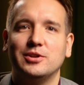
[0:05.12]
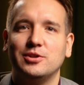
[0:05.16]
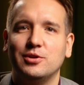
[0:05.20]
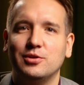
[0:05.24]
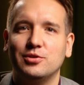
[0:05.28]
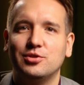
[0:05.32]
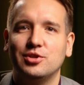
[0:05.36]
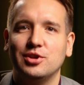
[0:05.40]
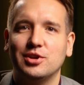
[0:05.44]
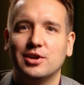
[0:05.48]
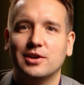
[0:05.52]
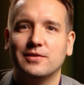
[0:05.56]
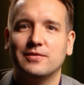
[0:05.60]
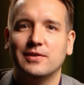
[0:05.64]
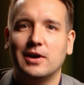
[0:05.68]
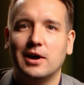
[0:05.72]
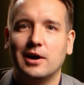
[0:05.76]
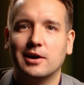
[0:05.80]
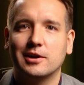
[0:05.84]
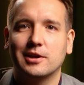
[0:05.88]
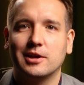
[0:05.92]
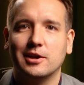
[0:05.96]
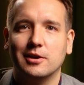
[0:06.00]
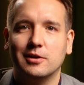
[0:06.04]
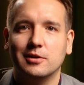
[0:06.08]
When you think of
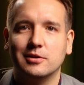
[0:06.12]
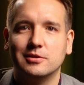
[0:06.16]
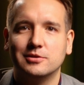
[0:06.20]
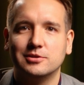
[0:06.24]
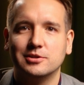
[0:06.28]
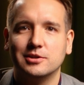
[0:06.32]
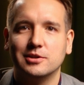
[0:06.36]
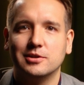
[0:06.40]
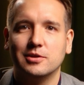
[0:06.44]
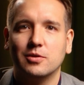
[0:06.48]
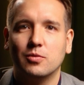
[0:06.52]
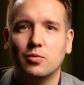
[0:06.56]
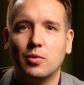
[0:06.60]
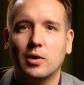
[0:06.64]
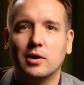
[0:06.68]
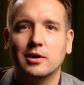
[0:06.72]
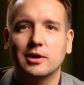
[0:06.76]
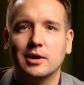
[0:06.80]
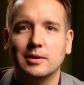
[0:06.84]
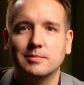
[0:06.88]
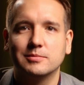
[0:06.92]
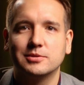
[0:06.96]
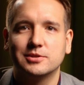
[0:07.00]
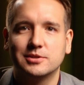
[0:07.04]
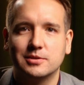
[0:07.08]
archaeology, what
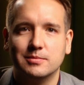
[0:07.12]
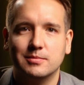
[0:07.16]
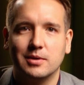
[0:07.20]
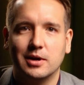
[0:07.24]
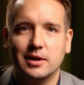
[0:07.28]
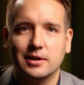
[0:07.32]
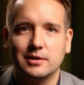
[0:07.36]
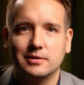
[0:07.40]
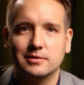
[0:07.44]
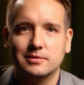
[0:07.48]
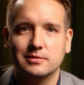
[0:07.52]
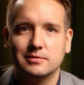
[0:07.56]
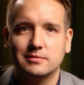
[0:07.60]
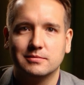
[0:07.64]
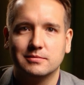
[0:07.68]
comes to mind?